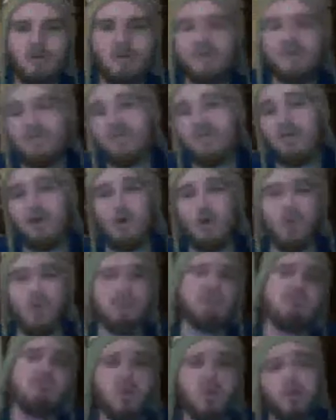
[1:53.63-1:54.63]
so
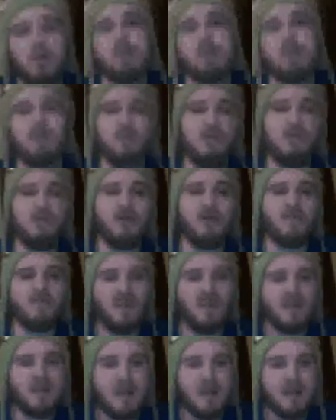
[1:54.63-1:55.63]
booyah, suck it
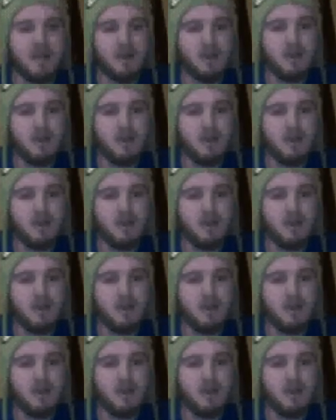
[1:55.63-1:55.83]
down.